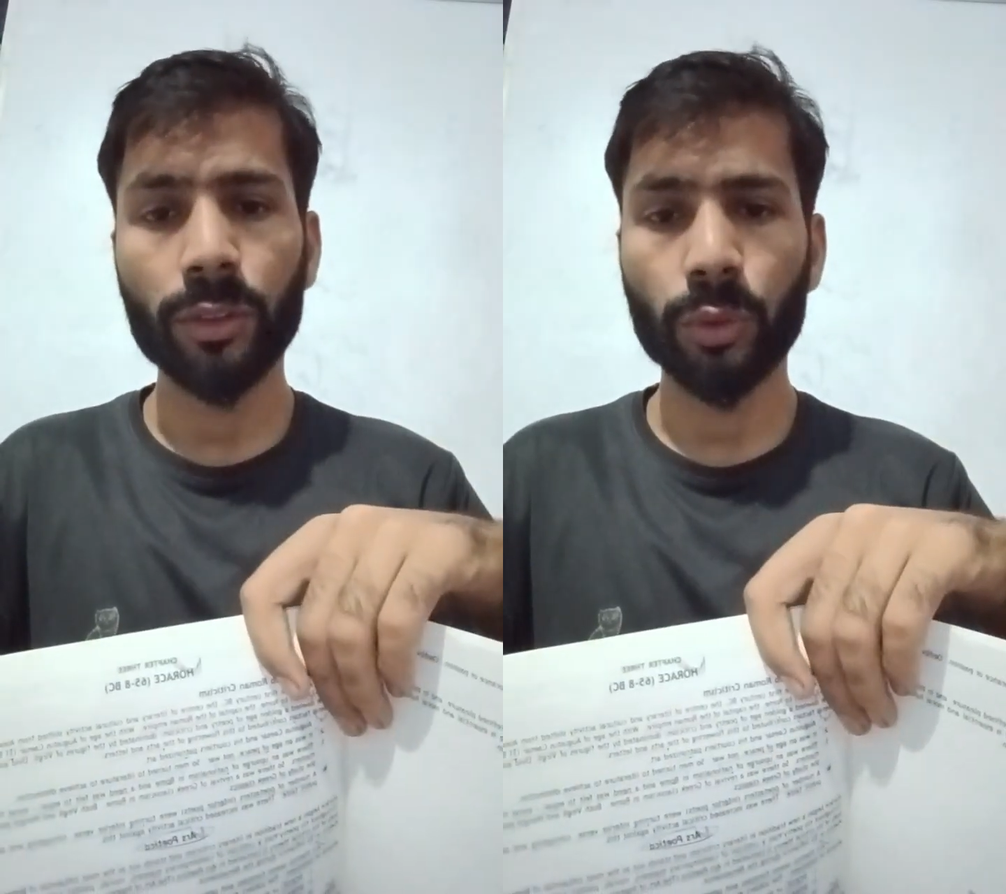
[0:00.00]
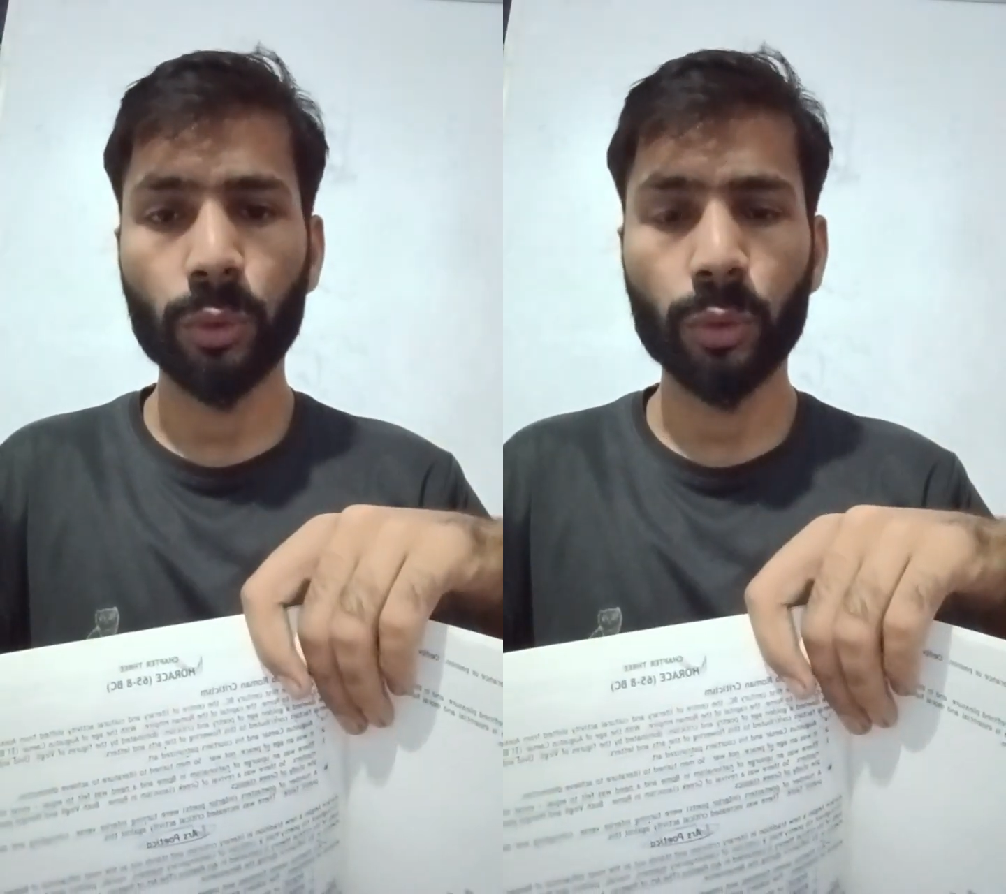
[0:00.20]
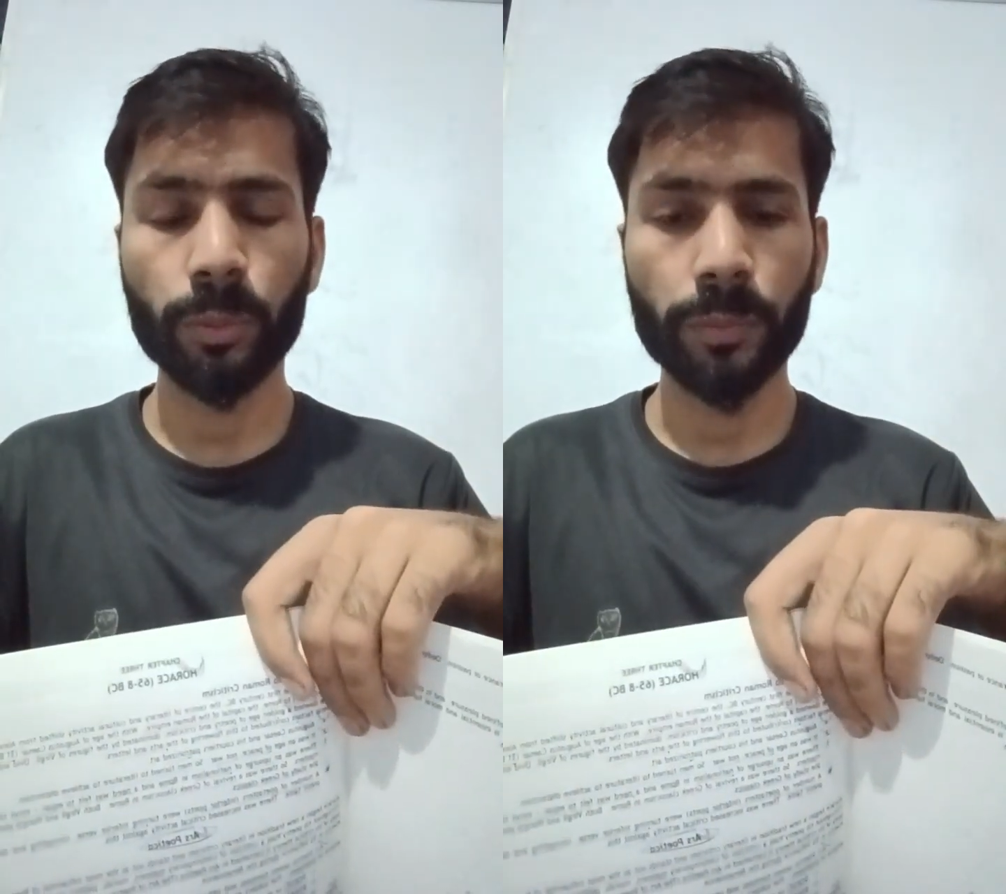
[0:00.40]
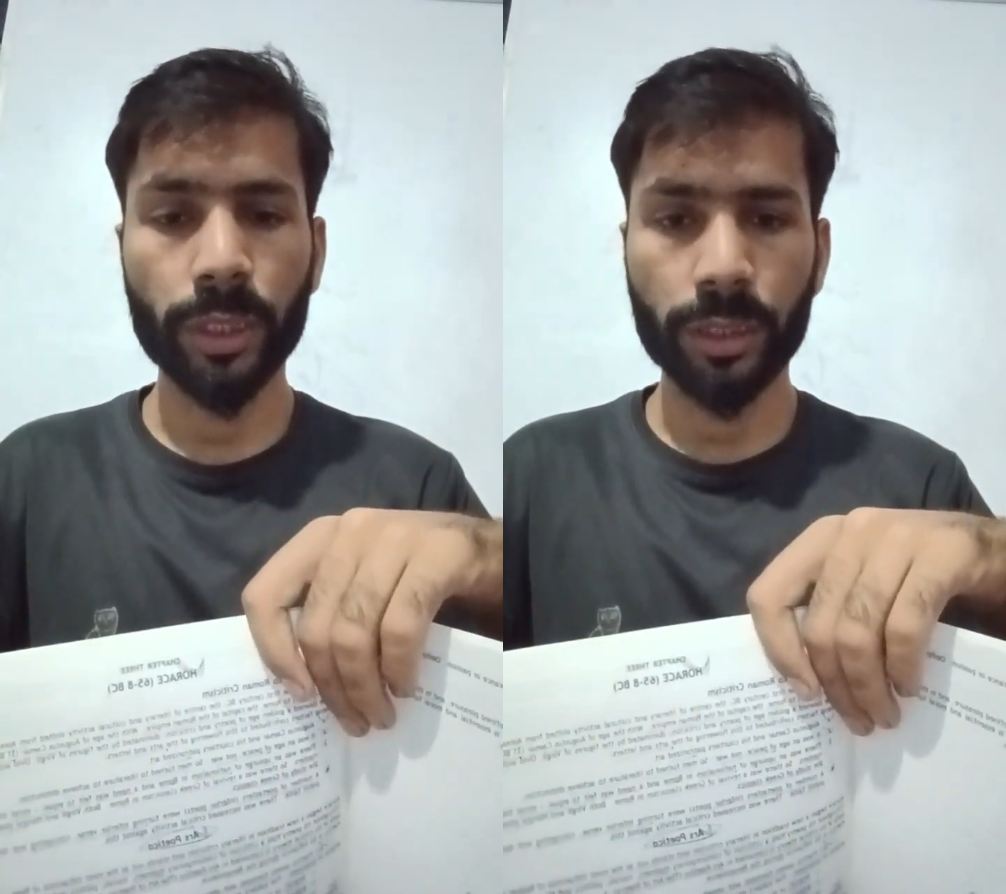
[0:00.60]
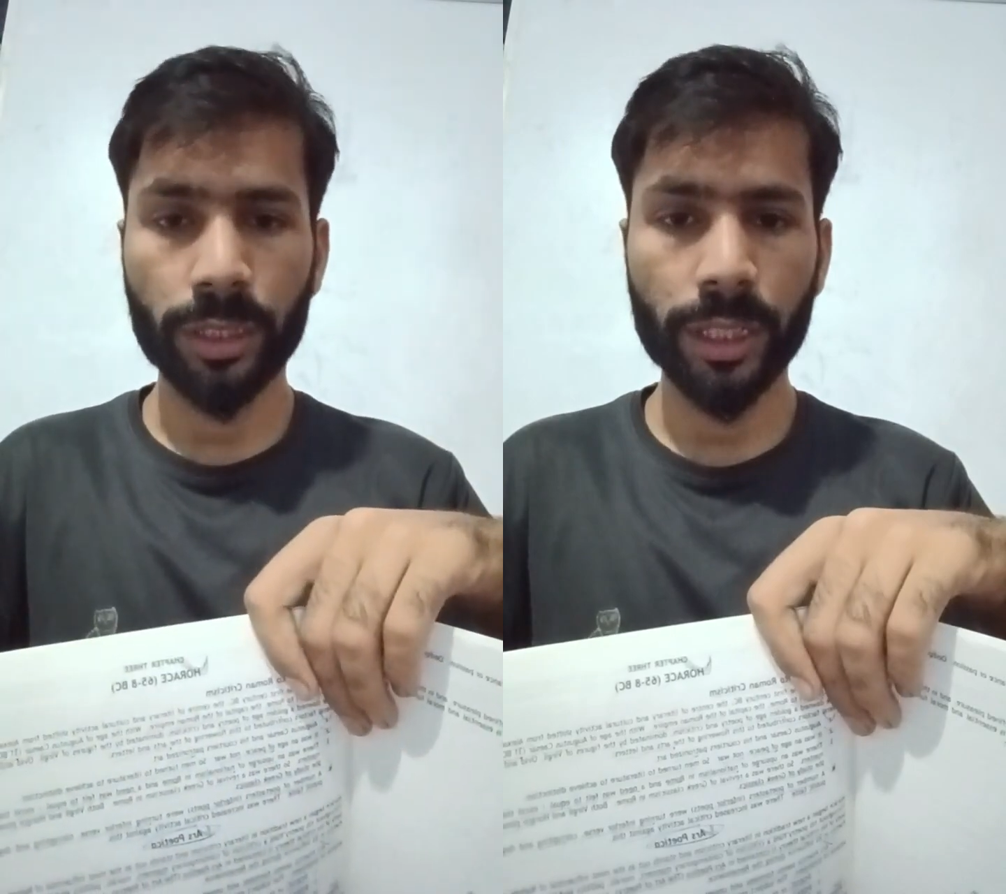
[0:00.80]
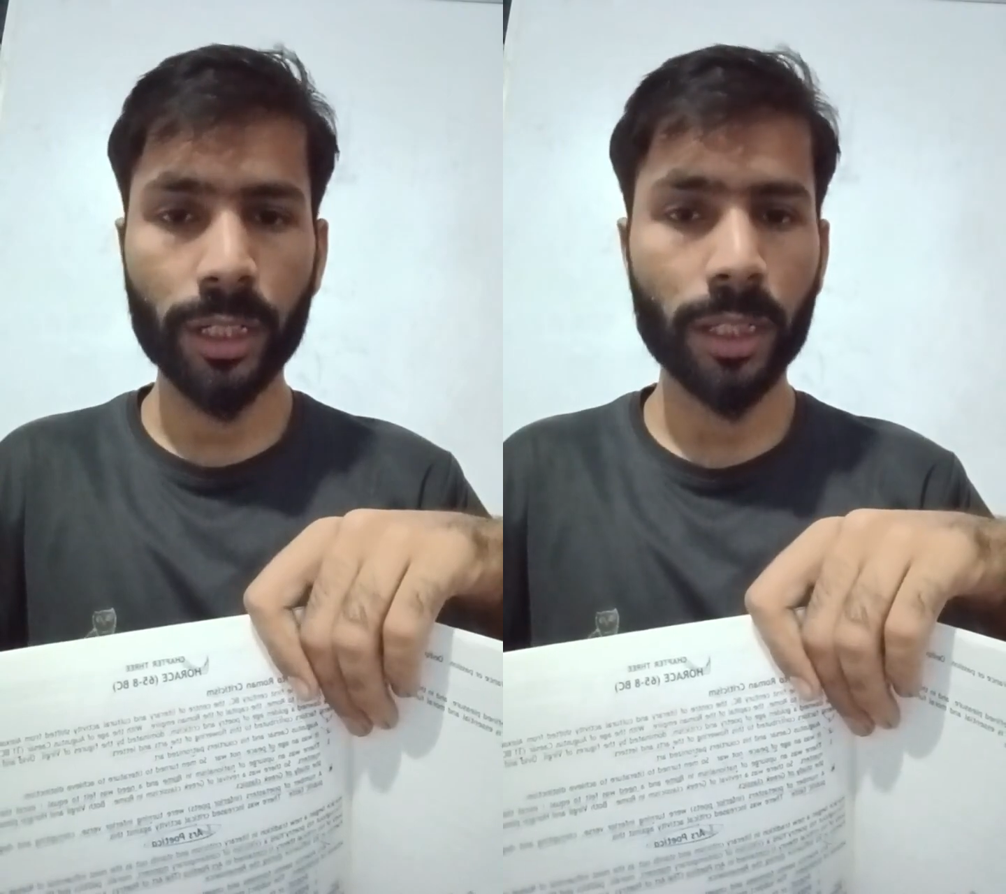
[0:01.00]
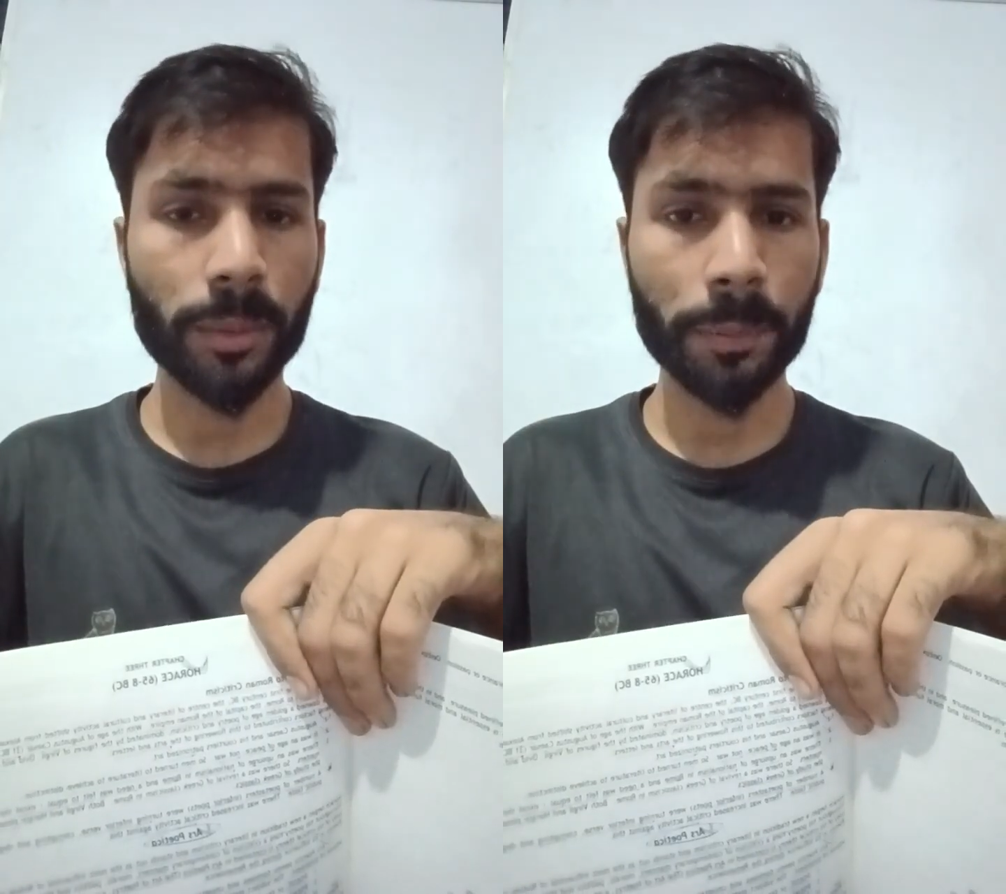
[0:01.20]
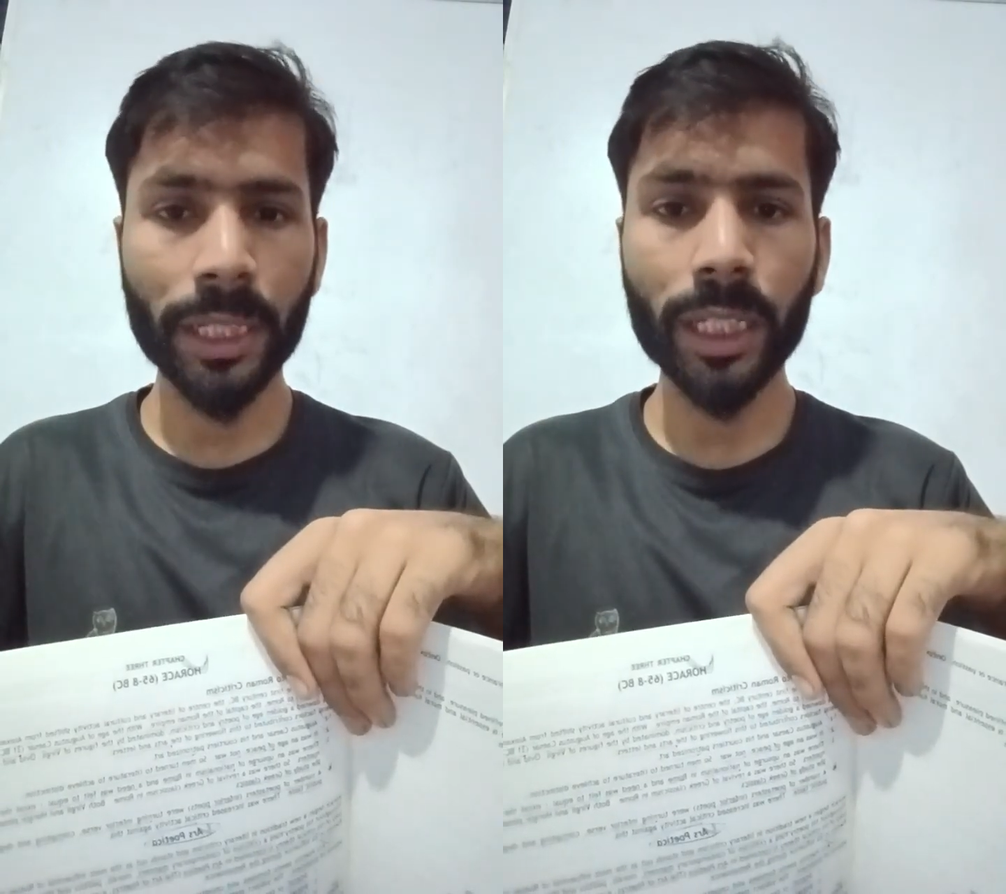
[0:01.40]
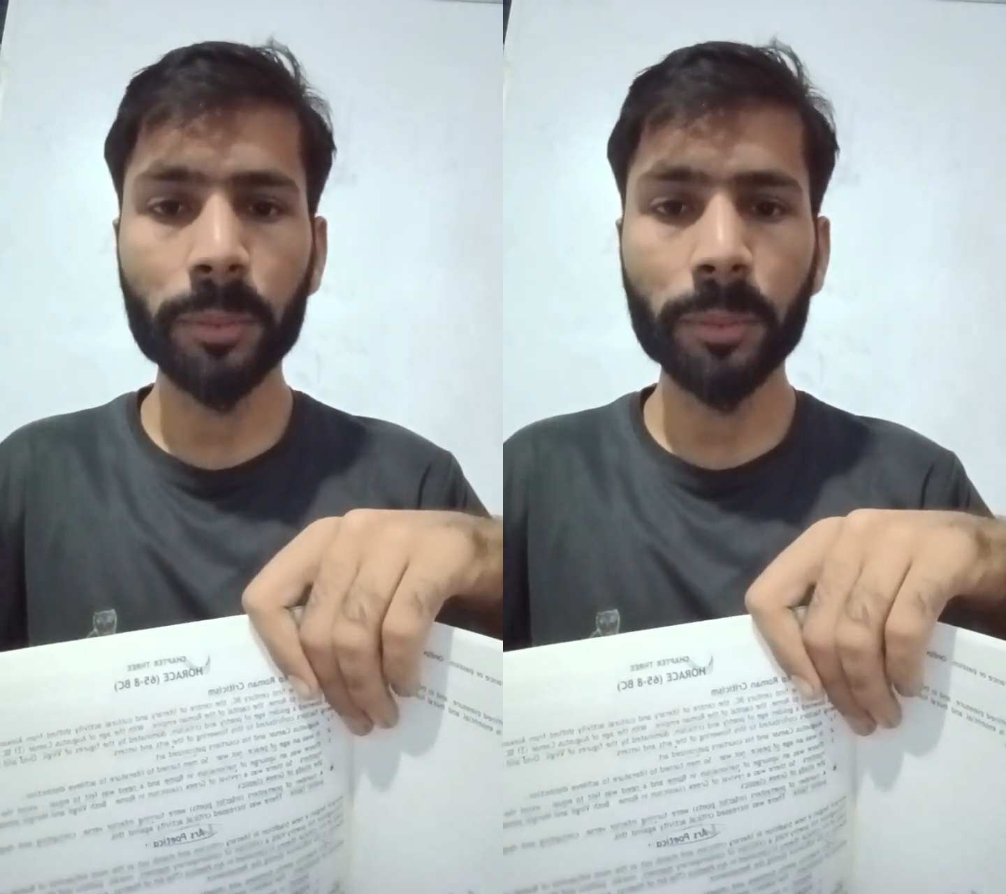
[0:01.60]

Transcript: so there are many